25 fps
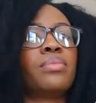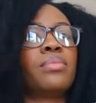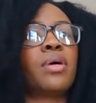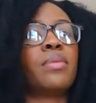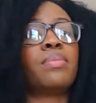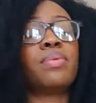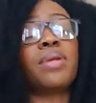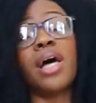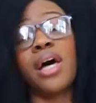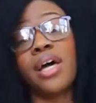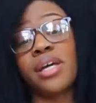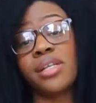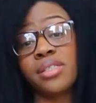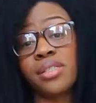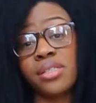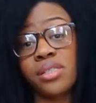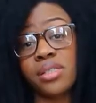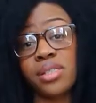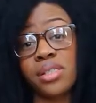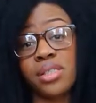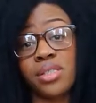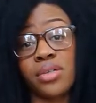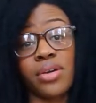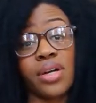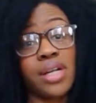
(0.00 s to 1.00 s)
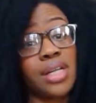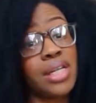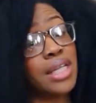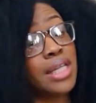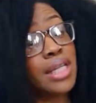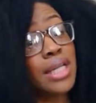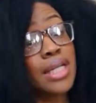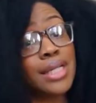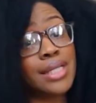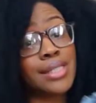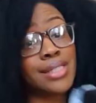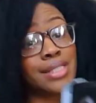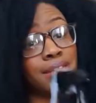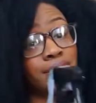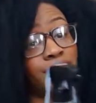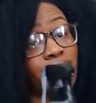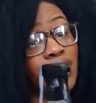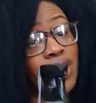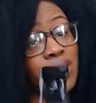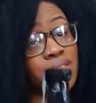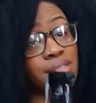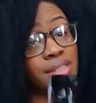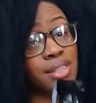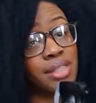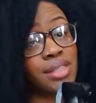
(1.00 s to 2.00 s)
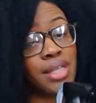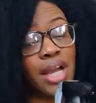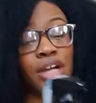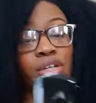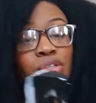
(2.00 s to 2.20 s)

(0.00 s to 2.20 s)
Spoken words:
appliances are clean and disinfected.